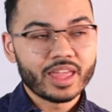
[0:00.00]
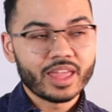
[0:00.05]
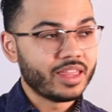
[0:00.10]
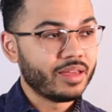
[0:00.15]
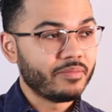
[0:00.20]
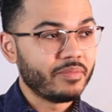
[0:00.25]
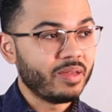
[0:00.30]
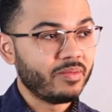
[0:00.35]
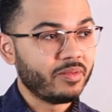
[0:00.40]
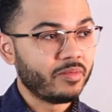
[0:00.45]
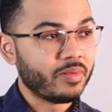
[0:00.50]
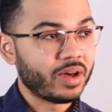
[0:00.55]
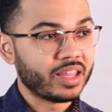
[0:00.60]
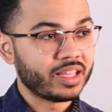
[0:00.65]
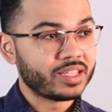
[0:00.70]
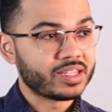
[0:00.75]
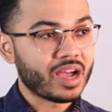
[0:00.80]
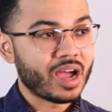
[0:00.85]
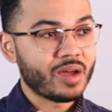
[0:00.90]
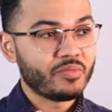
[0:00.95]
And then maybe by
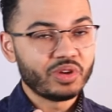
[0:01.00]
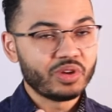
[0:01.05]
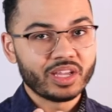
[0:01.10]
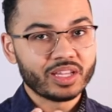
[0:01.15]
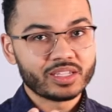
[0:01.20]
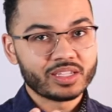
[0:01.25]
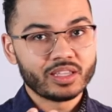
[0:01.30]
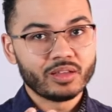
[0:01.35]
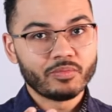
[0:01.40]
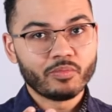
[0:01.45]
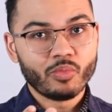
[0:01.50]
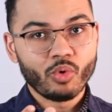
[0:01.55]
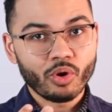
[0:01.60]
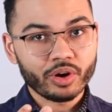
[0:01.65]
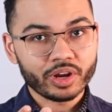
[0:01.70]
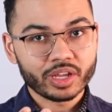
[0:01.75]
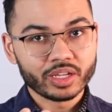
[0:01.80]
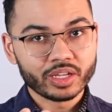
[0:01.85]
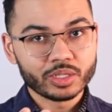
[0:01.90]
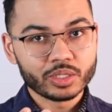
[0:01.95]
the time we get to the
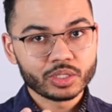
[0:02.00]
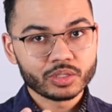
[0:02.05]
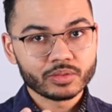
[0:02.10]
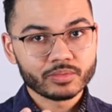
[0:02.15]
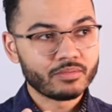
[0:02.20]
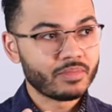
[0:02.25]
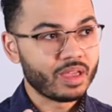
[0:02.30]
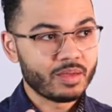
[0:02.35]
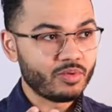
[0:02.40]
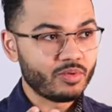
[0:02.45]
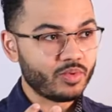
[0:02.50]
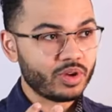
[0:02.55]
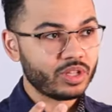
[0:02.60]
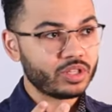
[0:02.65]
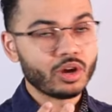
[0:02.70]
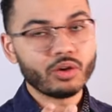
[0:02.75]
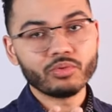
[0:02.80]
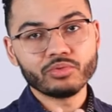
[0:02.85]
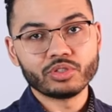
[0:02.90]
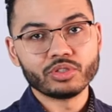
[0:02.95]
mortgage, maybe we
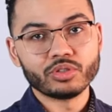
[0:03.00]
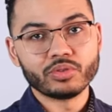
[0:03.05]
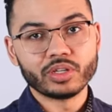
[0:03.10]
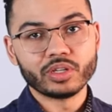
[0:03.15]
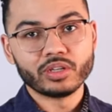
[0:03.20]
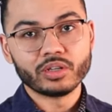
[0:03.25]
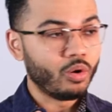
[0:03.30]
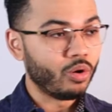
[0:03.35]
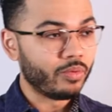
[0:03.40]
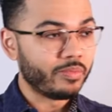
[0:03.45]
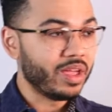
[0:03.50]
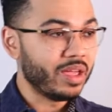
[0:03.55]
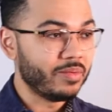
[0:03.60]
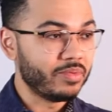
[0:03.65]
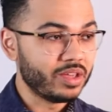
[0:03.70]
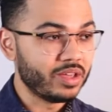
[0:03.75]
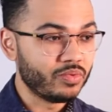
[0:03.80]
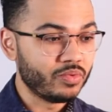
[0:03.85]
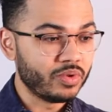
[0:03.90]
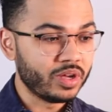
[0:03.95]
don't do it, or
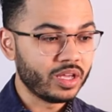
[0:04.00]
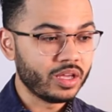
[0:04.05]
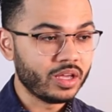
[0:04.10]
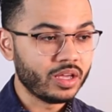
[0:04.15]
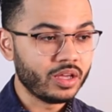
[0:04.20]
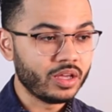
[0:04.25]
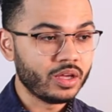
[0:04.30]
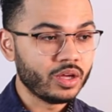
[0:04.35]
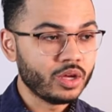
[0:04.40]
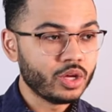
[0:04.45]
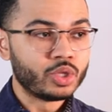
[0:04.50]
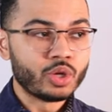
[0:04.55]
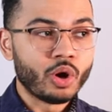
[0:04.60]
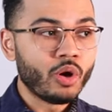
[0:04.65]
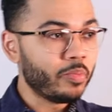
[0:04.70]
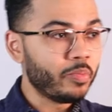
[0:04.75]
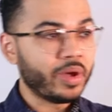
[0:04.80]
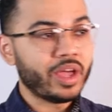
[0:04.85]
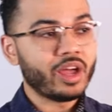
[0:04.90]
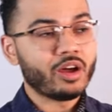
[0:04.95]
maybe we
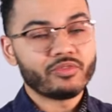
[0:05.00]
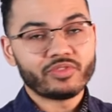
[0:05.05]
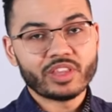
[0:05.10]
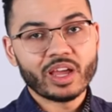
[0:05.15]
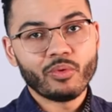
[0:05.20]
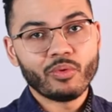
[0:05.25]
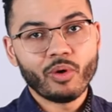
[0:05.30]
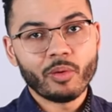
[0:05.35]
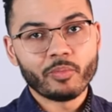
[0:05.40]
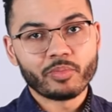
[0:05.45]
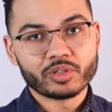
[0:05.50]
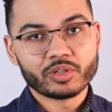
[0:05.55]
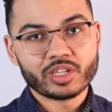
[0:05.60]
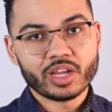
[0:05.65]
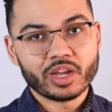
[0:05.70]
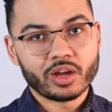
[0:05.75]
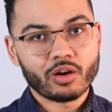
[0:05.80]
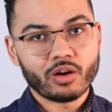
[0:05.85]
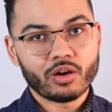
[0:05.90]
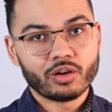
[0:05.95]
don't pay off that
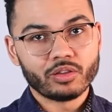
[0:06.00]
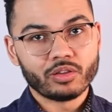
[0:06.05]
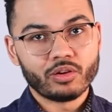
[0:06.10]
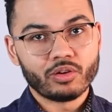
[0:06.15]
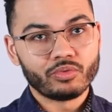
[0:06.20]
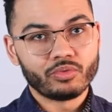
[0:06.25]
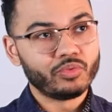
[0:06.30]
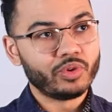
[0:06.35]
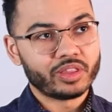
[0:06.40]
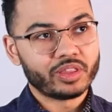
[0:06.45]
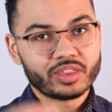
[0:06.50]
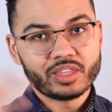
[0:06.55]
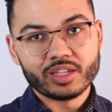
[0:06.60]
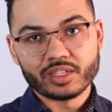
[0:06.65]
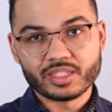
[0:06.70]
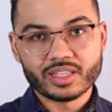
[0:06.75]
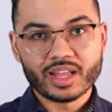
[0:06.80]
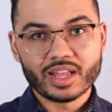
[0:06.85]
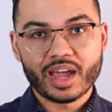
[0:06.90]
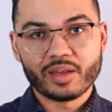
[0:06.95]
1% car loan with
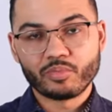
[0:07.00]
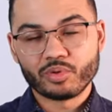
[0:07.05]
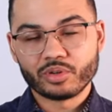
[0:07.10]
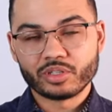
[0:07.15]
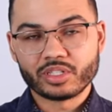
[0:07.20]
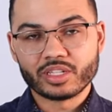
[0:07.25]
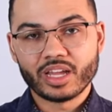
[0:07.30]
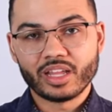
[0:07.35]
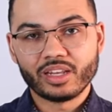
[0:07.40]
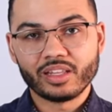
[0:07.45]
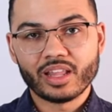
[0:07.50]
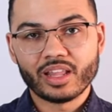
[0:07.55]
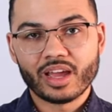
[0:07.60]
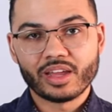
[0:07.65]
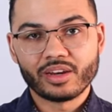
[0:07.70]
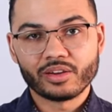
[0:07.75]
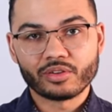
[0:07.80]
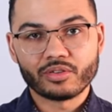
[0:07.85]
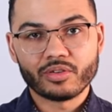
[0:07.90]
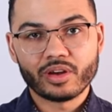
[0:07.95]
this 9%
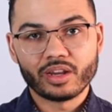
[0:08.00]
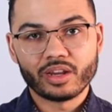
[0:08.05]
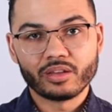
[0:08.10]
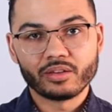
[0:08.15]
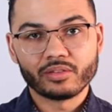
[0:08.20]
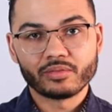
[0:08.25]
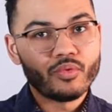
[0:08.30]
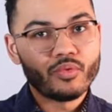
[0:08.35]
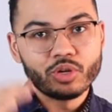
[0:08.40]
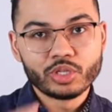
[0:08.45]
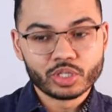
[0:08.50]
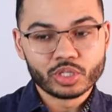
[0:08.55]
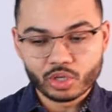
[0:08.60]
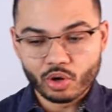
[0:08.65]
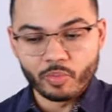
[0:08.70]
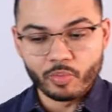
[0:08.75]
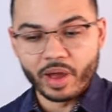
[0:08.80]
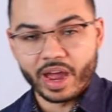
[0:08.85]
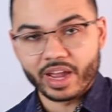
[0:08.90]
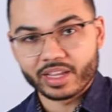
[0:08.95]
line of credit and we just
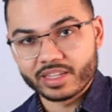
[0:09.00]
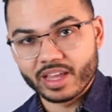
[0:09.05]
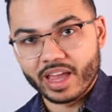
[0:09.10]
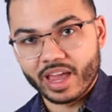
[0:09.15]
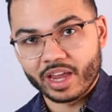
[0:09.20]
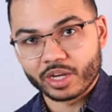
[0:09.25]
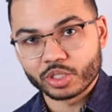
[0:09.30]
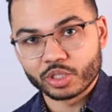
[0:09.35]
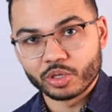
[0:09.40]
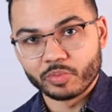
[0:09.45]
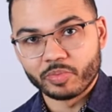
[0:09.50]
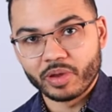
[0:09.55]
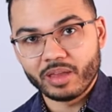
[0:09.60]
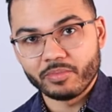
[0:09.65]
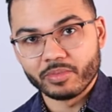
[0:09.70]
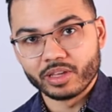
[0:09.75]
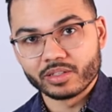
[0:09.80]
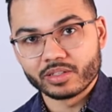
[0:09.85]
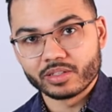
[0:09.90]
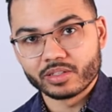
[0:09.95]
go back to extra
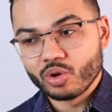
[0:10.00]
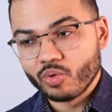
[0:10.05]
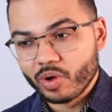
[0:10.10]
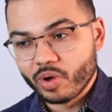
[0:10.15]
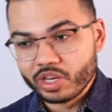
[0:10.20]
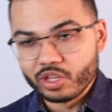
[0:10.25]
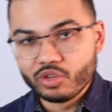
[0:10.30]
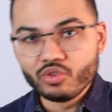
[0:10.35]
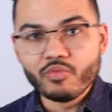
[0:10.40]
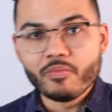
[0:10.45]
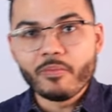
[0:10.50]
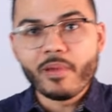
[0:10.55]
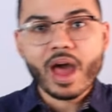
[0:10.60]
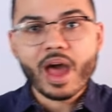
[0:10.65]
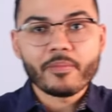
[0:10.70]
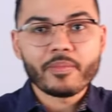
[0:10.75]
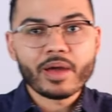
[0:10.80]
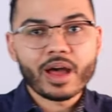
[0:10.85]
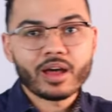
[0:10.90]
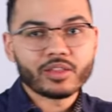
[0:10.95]
payments. So when you
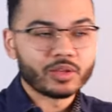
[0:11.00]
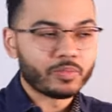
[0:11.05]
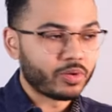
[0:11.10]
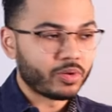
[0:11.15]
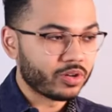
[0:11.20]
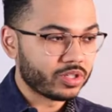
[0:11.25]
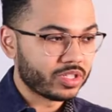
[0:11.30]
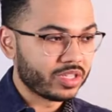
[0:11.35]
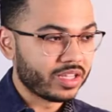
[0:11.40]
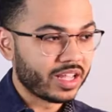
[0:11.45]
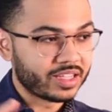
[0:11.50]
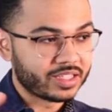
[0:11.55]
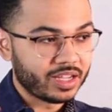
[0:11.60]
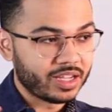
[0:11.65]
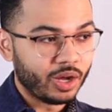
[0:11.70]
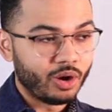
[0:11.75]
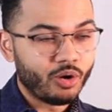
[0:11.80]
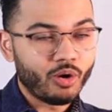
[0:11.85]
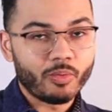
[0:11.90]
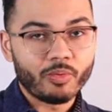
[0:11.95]
map out the person that's
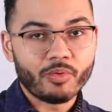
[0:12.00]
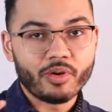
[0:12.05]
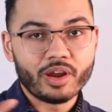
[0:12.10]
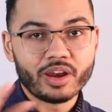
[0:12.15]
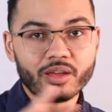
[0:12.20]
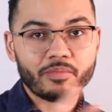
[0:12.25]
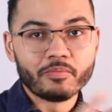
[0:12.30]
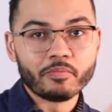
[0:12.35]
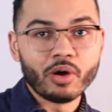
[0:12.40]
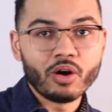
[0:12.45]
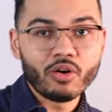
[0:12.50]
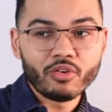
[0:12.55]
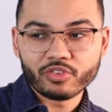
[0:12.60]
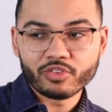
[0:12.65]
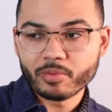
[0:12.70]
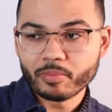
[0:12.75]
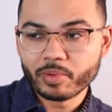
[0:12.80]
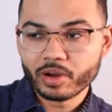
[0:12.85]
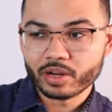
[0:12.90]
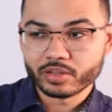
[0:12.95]
incorporating
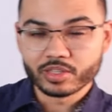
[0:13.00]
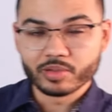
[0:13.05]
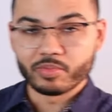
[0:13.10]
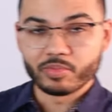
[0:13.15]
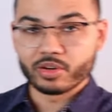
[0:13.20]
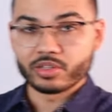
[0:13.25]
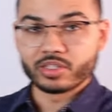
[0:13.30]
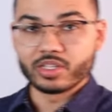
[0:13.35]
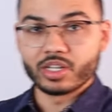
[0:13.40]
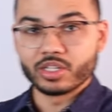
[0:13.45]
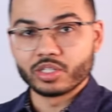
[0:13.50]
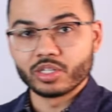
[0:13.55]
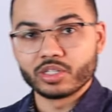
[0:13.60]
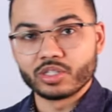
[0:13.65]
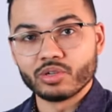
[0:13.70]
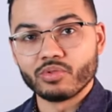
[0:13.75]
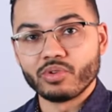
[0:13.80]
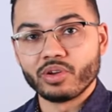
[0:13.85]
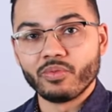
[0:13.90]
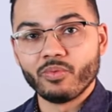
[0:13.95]
both compared to the person that's
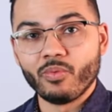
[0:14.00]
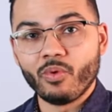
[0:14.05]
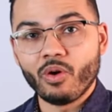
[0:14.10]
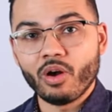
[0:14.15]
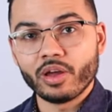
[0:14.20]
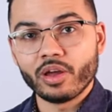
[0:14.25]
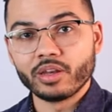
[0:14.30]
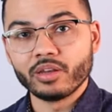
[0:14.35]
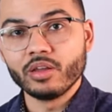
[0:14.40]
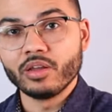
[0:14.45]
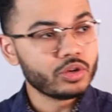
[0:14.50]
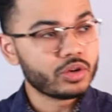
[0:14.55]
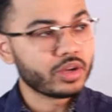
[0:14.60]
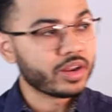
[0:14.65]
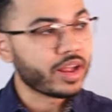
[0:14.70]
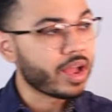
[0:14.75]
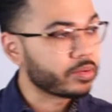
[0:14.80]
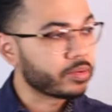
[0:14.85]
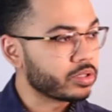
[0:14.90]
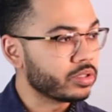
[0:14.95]
just doing one, you
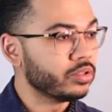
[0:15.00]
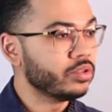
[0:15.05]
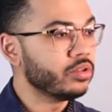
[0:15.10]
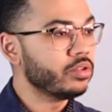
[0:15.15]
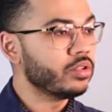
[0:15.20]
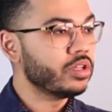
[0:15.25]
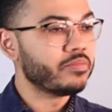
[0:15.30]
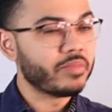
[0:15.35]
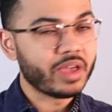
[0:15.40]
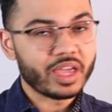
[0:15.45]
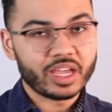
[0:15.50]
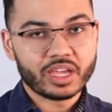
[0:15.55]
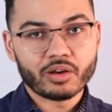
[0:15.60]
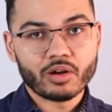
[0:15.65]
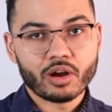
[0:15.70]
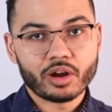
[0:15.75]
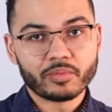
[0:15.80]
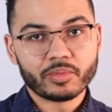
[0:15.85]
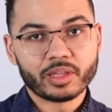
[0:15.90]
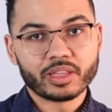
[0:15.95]
could absolutely make an
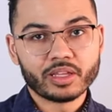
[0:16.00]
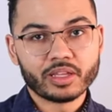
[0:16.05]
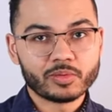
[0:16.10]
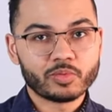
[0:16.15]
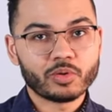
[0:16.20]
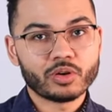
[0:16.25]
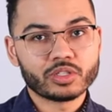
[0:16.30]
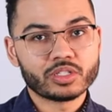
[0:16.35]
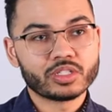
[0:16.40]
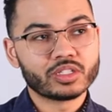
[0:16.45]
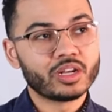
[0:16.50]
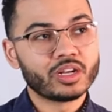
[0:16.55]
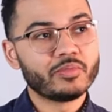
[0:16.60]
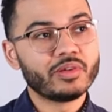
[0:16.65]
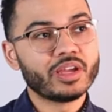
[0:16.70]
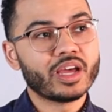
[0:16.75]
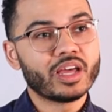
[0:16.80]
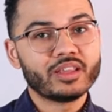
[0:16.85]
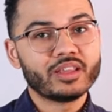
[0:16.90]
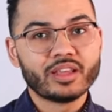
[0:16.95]
argument this person's going to
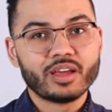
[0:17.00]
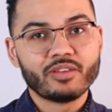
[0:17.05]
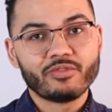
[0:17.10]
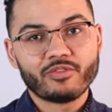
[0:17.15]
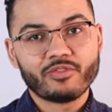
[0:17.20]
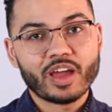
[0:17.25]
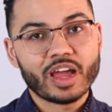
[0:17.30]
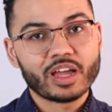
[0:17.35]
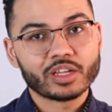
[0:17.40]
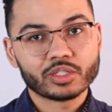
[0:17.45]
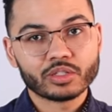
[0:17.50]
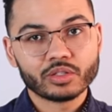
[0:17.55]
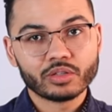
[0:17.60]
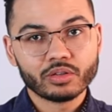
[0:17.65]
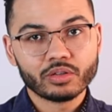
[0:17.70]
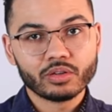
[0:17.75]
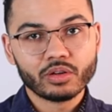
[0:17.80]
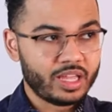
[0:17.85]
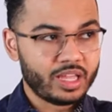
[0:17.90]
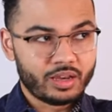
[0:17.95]
to be out of debt
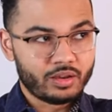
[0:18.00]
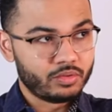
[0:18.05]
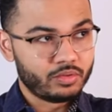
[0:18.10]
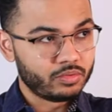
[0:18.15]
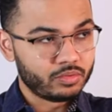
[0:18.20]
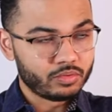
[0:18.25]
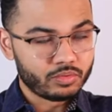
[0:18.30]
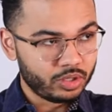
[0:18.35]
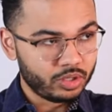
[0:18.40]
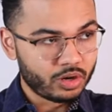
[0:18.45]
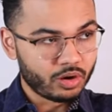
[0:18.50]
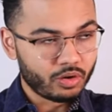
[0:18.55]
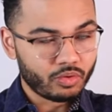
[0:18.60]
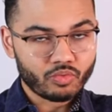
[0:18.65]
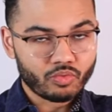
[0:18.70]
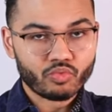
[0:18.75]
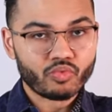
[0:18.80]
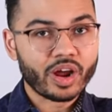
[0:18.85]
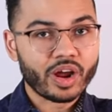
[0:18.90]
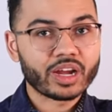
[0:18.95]
faster in you know
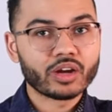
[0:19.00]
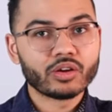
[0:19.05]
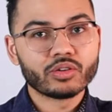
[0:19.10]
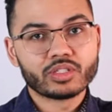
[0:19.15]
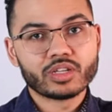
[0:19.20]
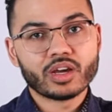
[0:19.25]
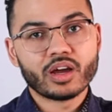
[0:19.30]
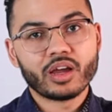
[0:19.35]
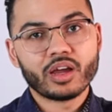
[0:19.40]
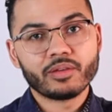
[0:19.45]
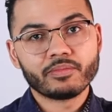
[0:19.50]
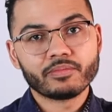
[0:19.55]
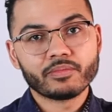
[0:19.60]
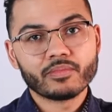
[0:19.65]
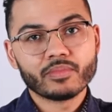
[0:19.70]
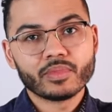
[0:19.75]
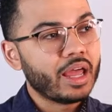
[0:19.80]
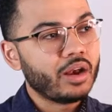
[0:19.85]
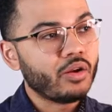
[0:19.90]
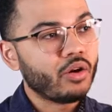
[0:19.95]
record time,
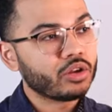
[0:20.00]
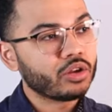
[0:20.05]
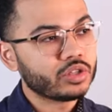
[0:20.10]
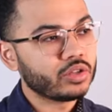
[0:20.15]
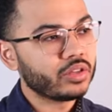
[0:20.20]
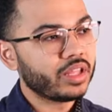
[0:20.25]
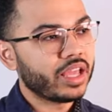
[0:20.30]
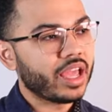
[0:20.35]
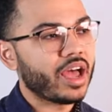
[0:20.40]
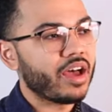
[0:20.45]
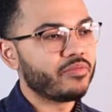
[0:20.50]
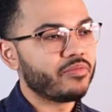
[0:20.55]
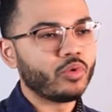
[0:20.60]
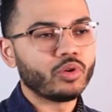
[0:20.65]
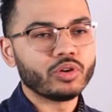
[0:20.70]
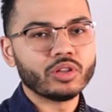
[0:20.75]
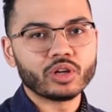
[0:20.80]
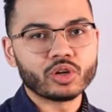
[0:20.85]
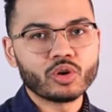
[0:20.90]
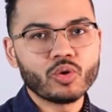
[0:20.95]
and also they have
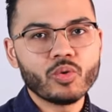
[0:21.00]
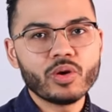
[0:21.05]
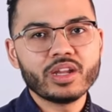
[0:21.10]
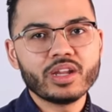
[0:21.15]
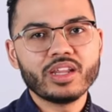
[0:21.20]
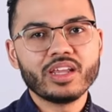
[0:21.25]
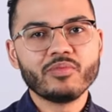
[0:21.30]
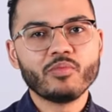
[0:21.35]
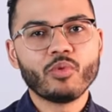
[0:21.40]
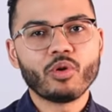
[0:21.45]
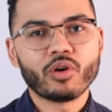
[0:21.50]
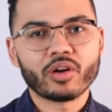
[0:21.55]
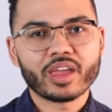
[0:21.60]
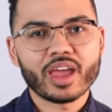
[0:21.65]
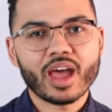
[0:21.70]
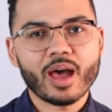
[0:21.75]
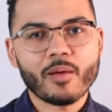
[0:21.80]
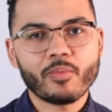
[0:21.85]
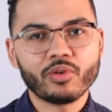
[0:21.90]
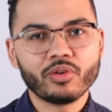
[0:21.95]
more liquidity, more
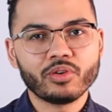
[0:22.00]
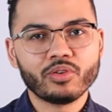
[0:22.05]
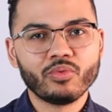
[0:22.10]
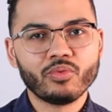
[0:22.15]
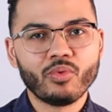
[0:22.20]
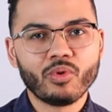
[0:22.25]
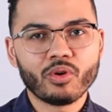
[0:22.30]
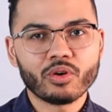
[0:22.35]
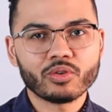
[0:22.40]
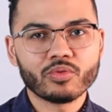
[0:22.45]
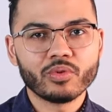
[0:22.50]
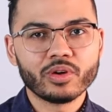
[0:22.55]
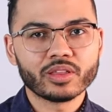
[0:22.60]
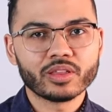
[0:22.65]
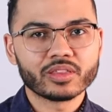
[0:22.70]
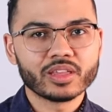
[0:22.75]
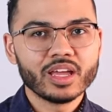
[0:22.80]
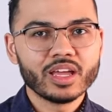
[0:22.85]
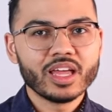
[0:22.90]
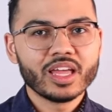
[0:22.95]
capital to work with.